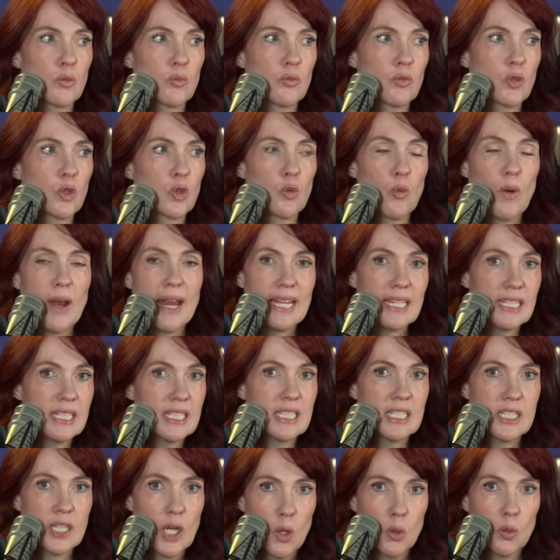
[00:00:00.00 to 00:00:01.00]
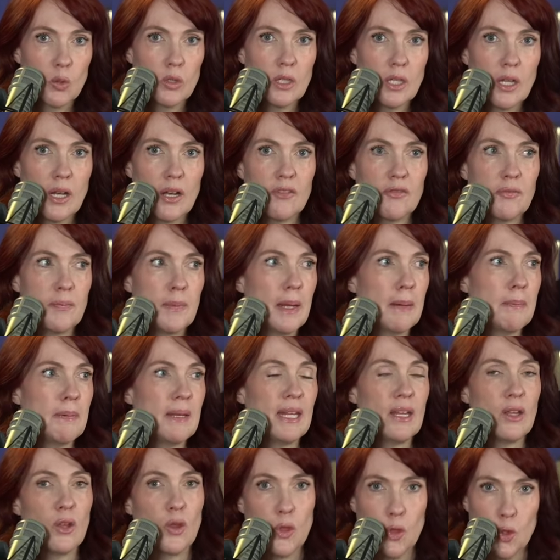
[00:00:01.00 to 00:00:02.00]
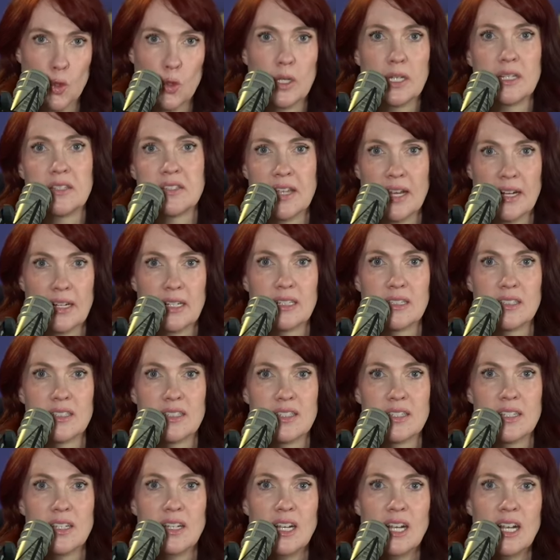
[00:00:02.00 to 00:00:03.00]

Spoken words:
grand total of maybe 30 seconds